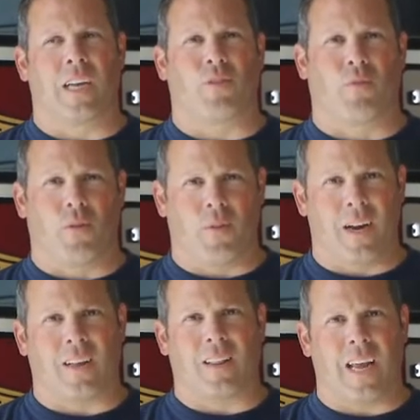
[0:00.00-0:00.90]
to get through the
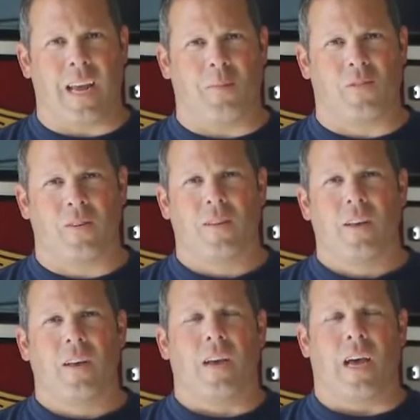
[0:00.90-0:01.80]
reading of the names
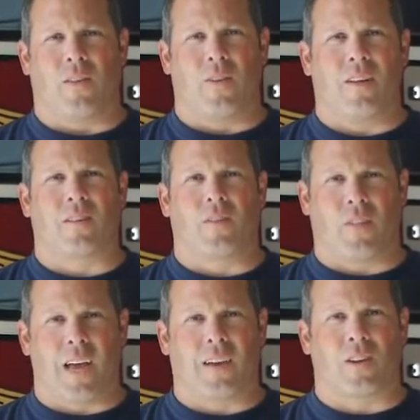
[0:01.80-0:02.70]
and the rest of the
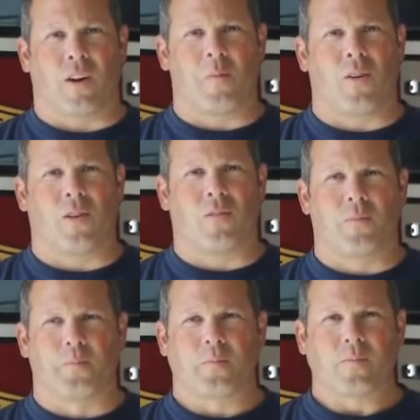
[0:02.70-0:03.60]
flag ceremonies
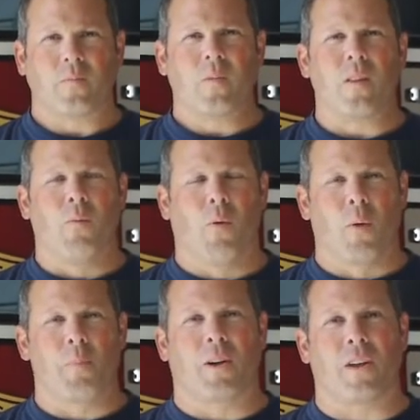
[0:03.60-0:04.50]
where
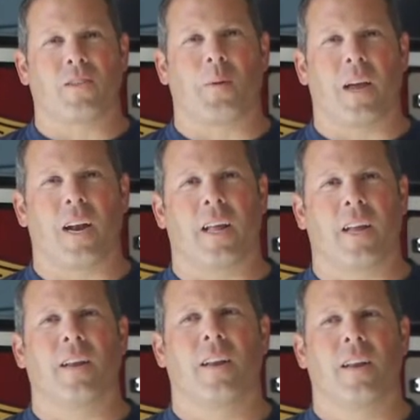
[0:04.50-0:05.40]
we participated
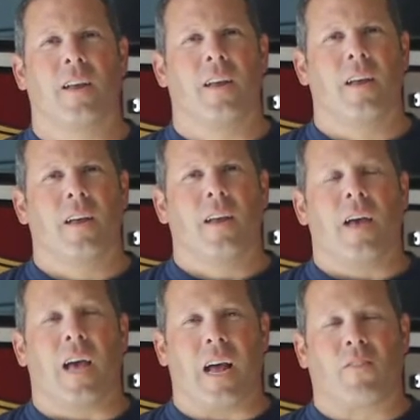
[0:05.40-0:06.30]
in.
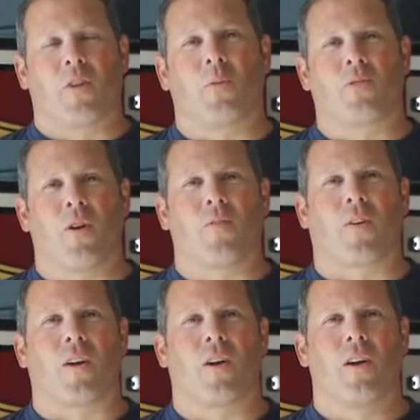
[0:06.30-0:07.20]
And after it was
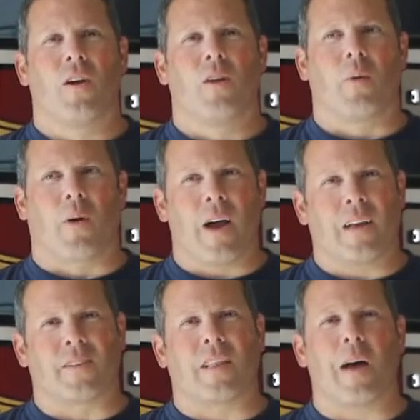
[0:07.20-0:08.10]
over, we were
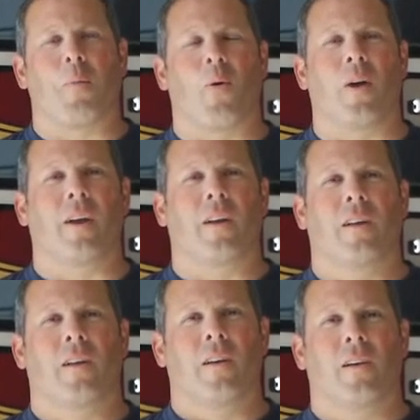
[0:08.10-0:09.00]
asked at that point,
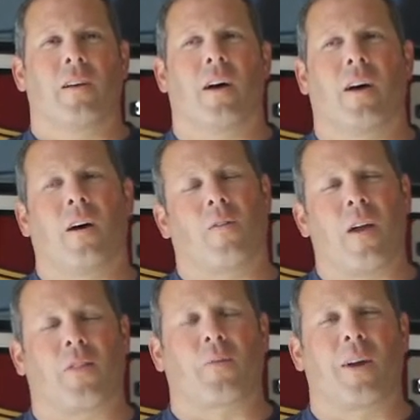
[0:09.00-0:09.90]

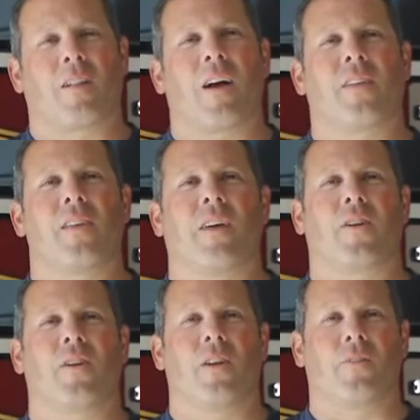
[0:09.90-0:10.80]
around 3 o'clock in the
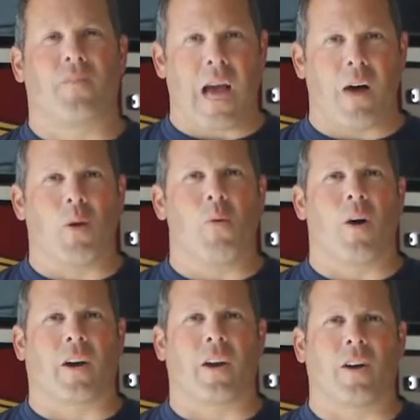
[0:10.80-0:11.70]
afternoon, if now we
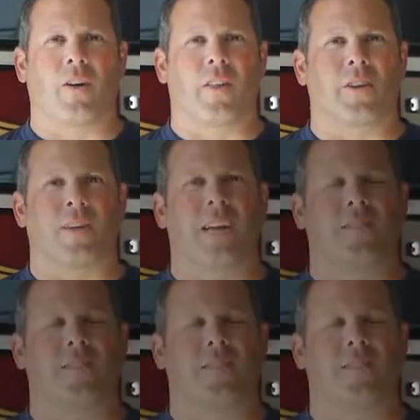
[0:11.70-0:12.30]
wanted to go to the Trade